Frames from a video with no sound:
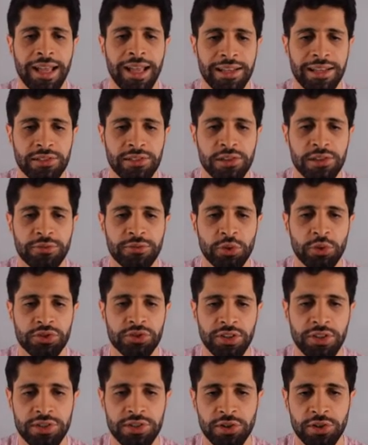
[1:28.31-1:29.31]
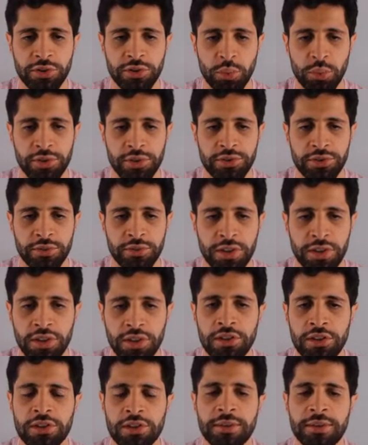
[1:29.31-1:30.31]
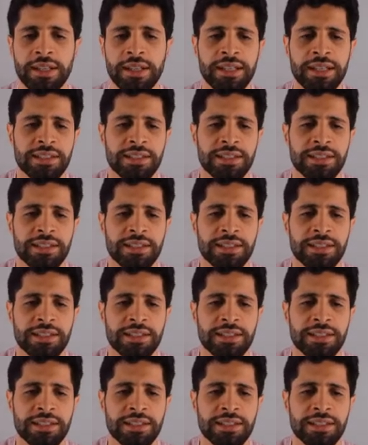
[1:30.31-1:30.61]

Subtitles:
as these four central squares over here.